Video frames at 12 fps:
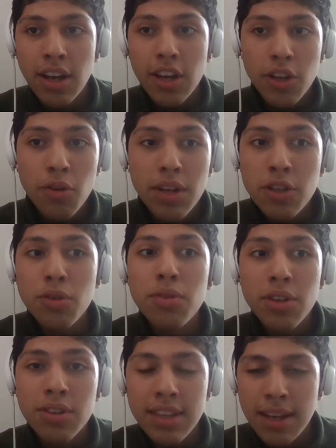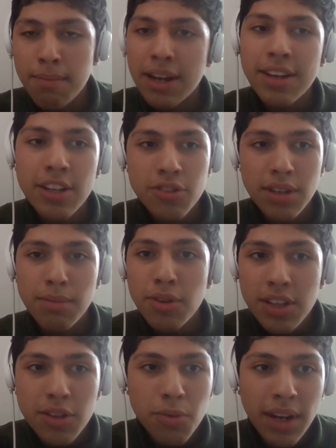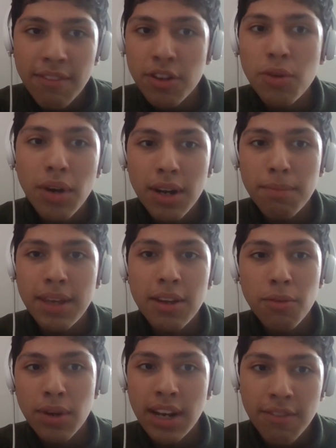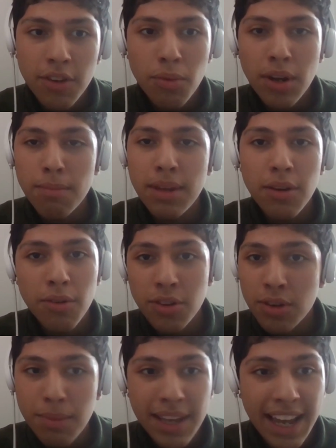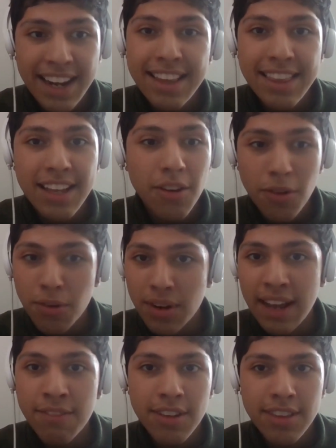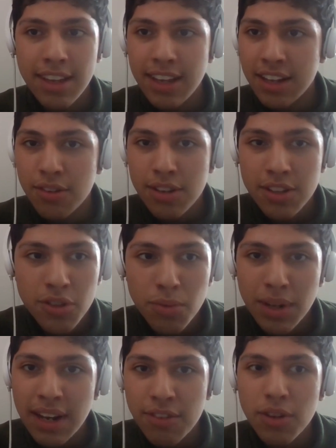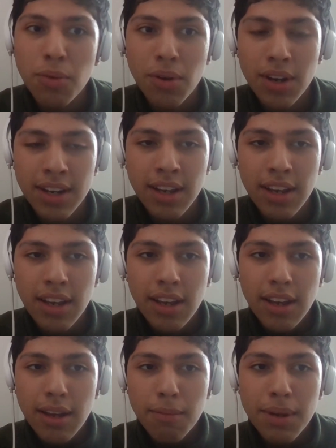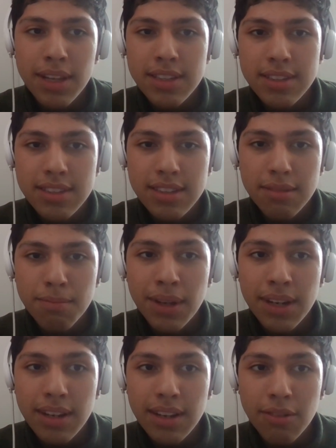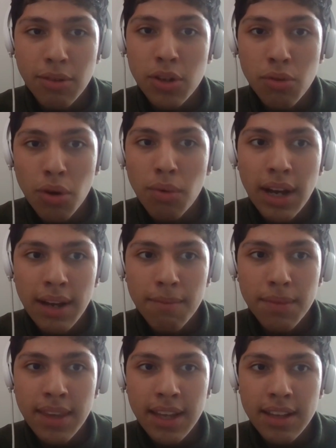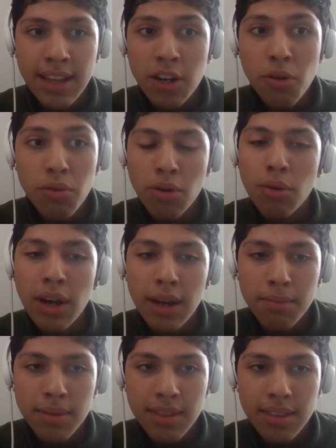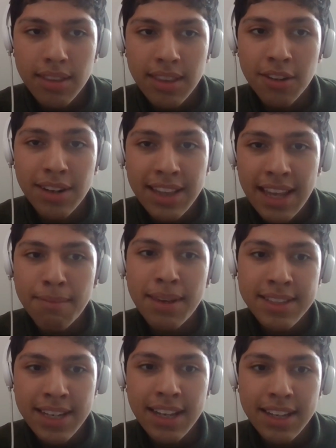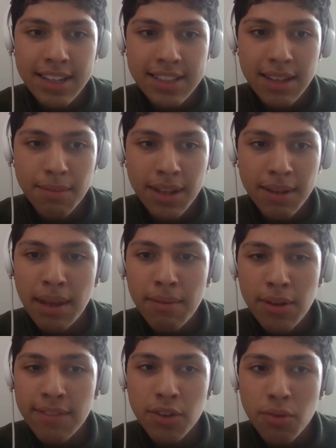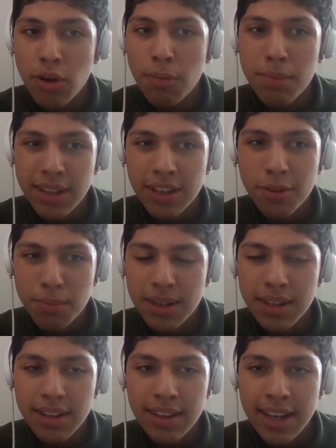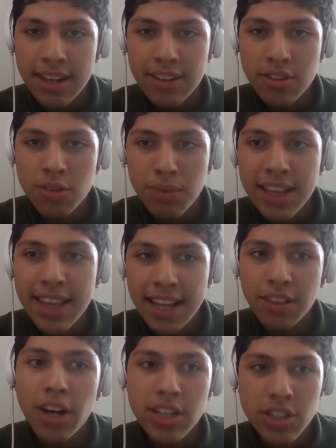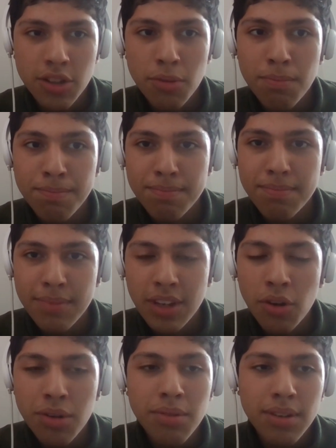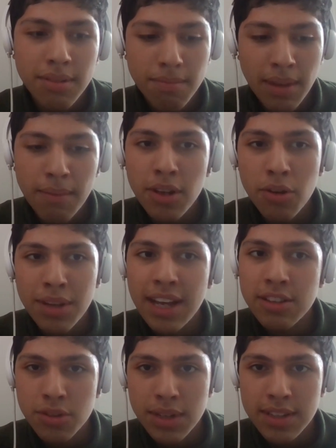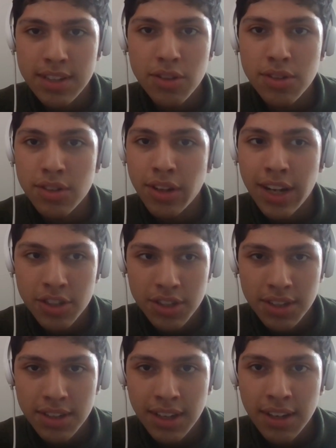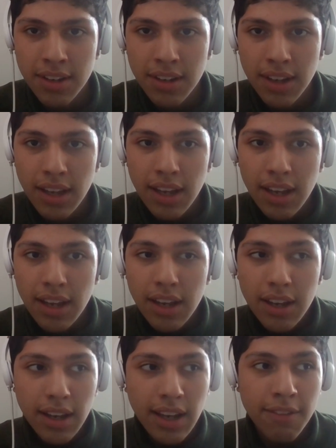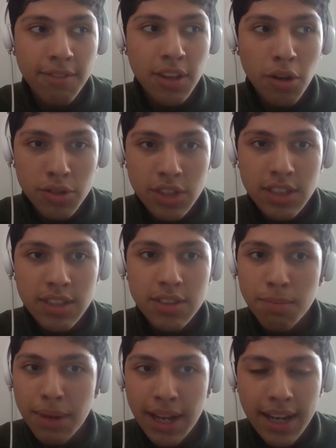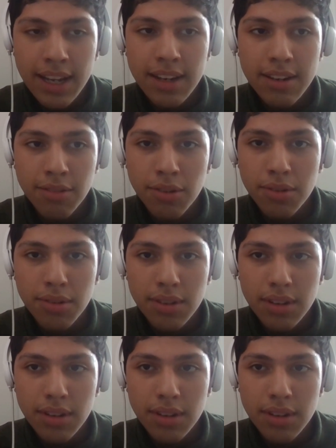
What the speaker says: you could do the American dream. You could do whatever you want to be, whenever you want to be. You could be anything or everything, and you could do whatever you want. But when you grow up, they don't grow up. They're in that mentality set, and you have to grow up a little bit that to get that logic. Go down to reason, due to logic. Like if the oceans are bad, well,